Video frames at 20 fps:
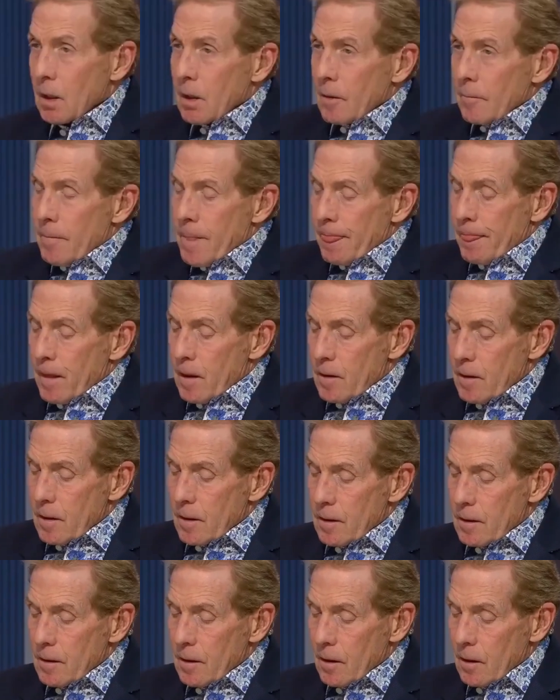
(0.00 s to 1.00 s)
that this late in the
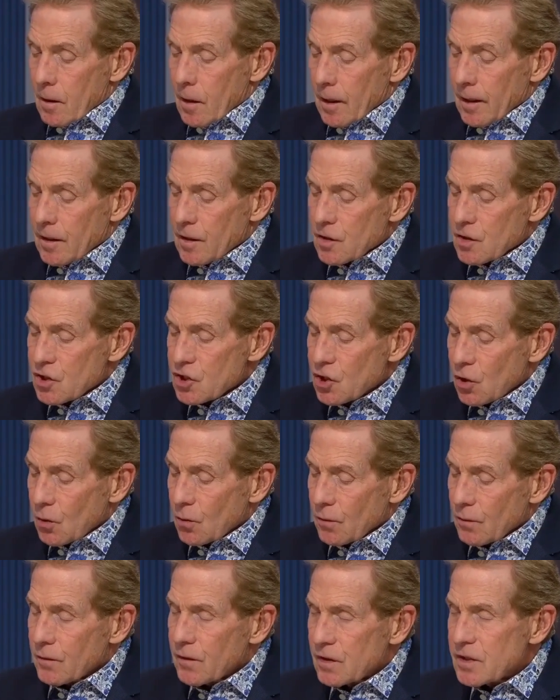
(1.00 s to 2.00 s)
season to just try
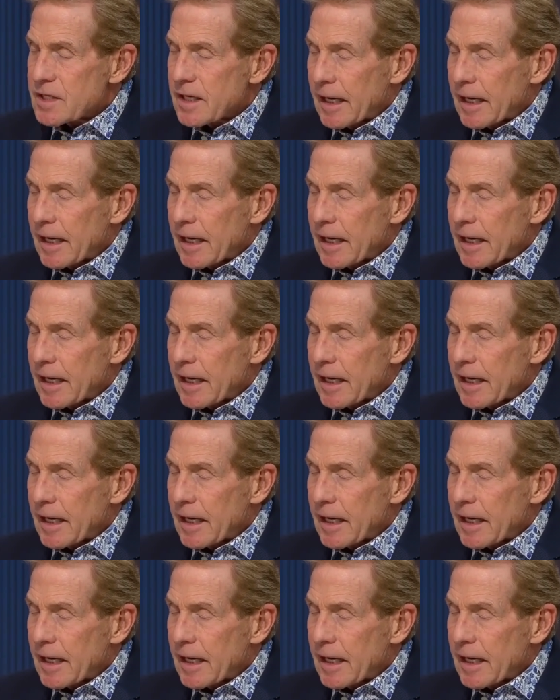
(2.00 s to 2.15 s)
so to get this